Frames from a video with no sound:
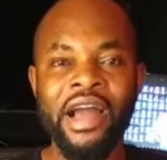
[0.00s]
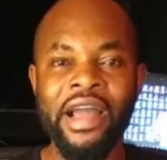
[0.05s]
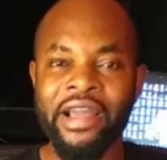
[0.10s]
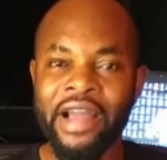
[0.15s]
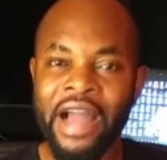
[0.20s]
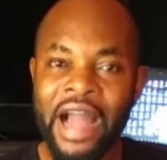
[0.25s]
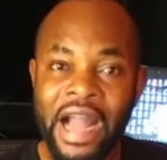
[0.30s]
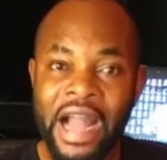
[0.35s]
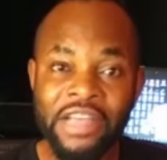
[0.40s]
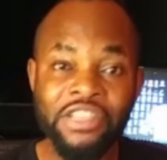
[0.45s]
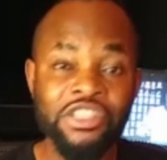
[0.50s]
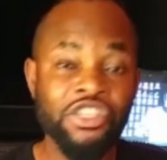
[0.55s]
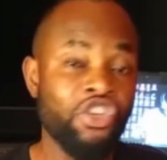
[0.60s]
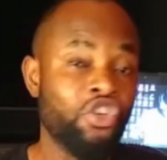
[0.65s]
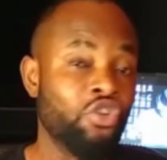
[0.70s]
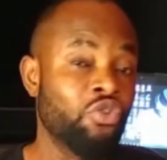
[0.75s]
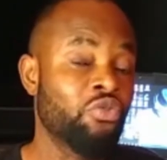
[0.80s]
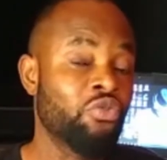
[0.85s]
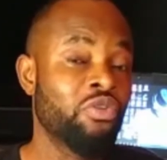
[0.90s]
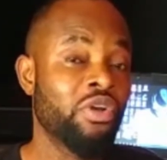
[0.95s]
I
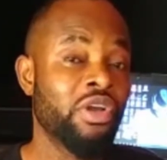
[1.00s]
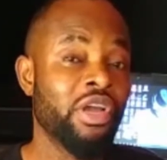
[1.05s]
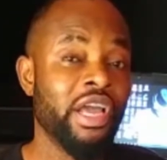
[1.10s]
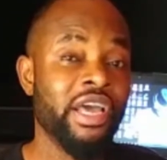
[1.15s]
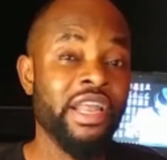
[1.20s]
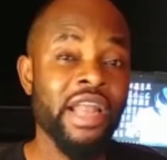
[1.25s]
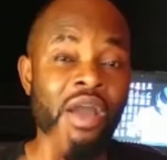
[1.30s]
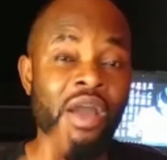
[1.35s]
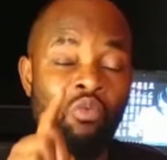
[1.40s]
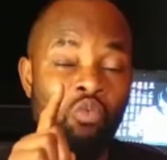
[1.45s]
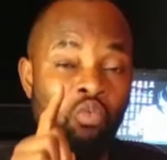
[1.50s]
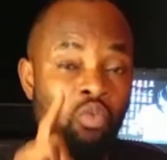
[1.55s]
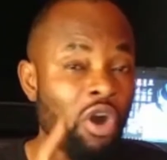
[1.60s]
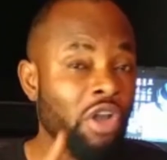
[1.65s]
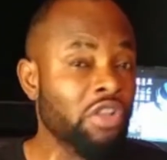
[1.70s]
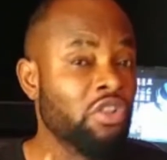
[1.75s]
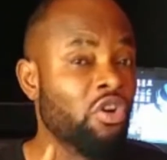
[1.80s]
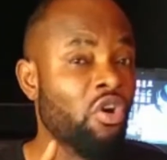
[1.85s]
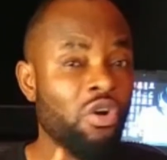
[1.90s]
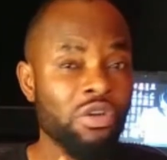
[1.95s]
ask you, and I
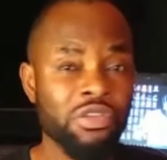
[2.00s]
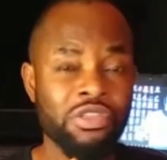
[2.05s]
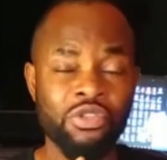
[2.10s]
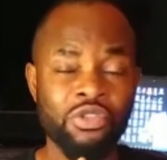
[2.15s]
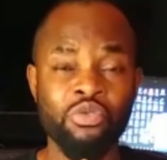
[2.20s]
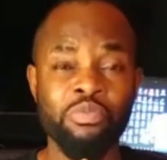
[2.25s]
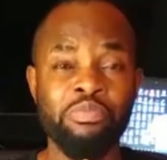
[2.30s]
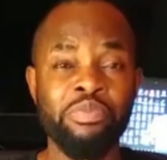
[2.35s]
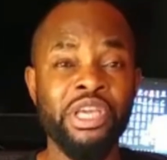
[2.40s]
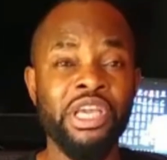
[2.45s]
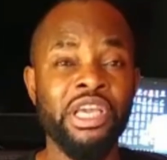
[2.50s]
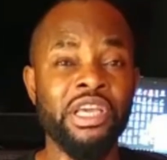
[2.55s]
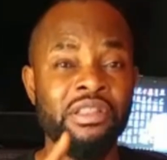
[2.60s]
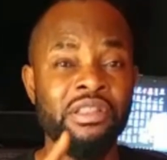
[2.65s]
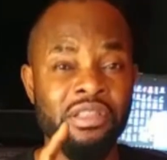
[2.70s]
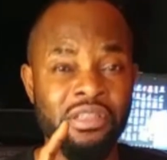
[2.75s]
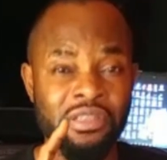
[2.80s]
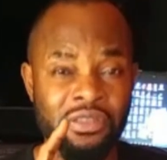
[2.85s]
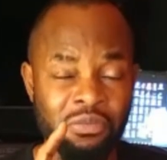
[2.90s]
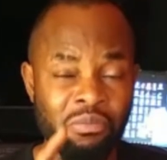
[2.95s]
want us to be
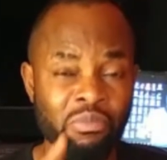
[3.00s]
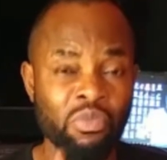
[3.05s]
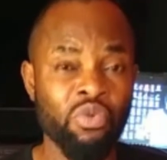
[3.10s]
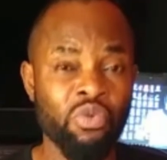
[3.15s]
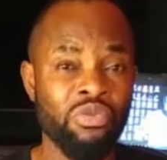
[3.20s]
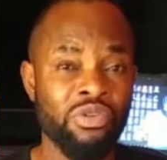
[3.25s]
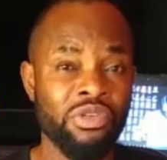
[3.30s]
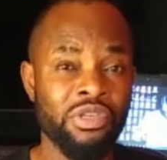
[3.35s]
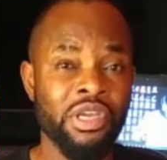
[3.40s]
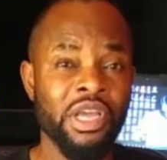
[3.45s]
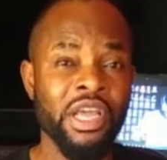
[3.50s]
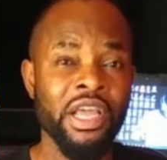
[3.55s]
in this mood